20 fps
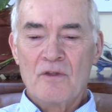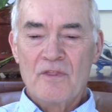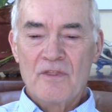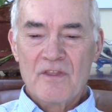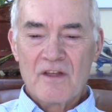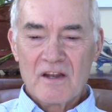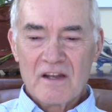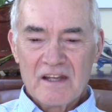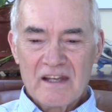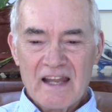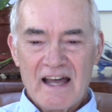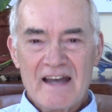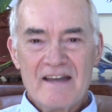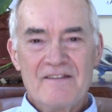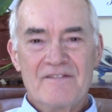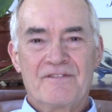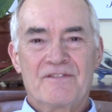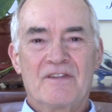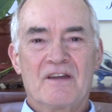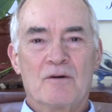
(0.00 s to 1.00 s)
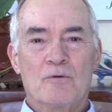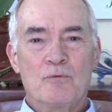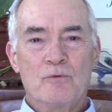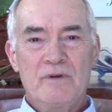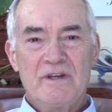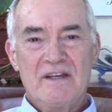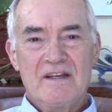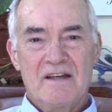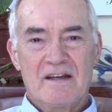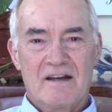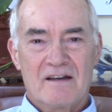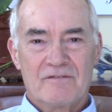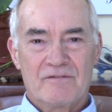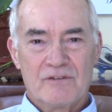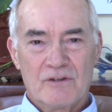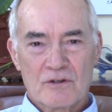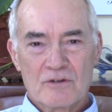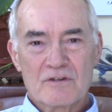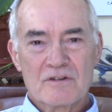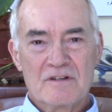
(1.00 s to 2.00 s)
The life that we have
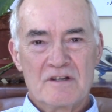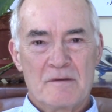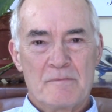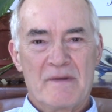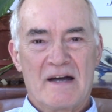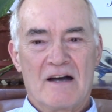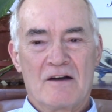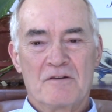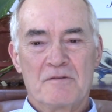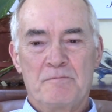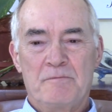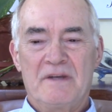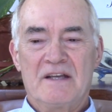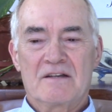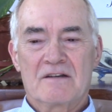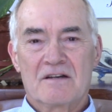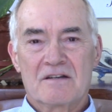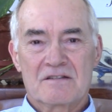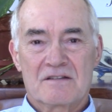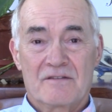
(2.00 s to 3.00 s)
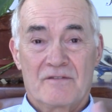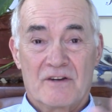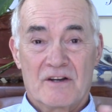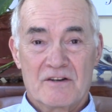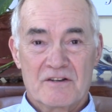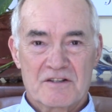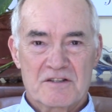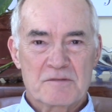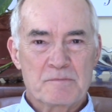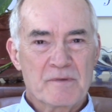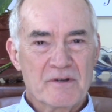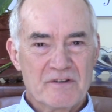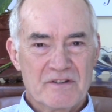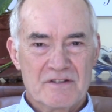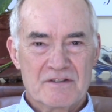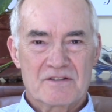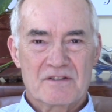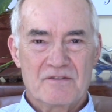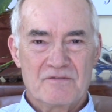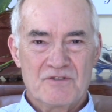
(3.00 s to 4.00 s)
learned about because of our
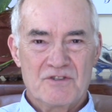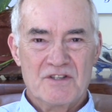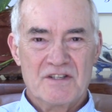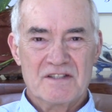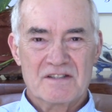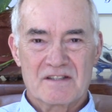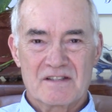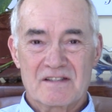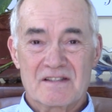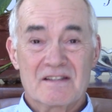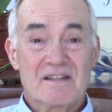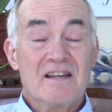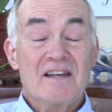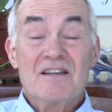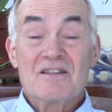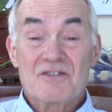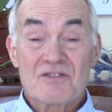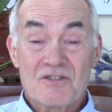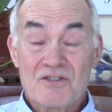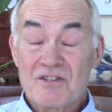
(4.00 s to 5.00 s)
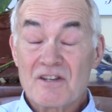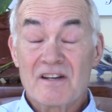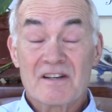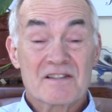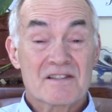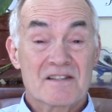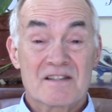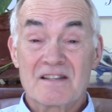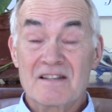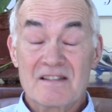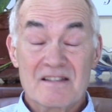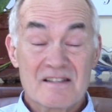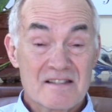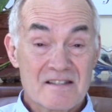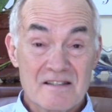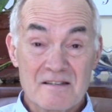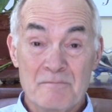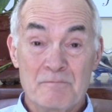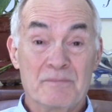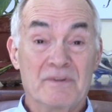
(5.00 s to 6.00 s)
experience of Jesus is just
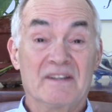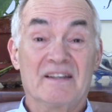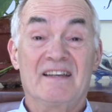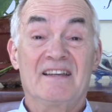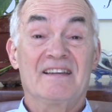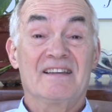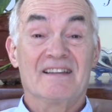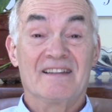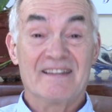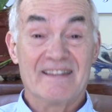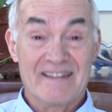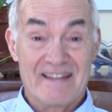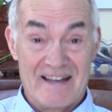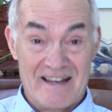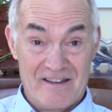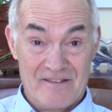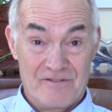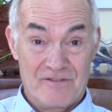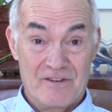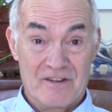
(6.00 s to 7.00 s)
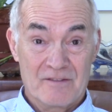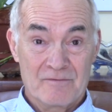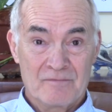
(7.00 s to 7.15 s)
simply life.